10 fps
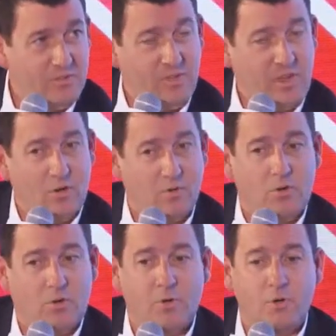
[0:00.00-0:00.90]
to, the, to
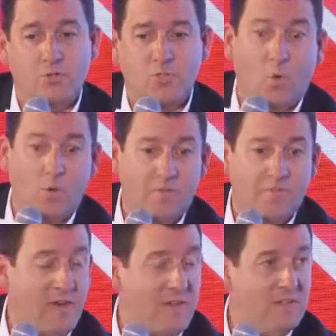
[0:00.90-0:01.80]
that overall purchase,
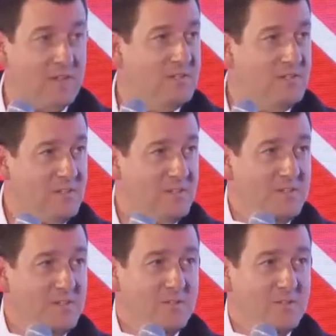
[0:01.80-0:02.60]
or the fact that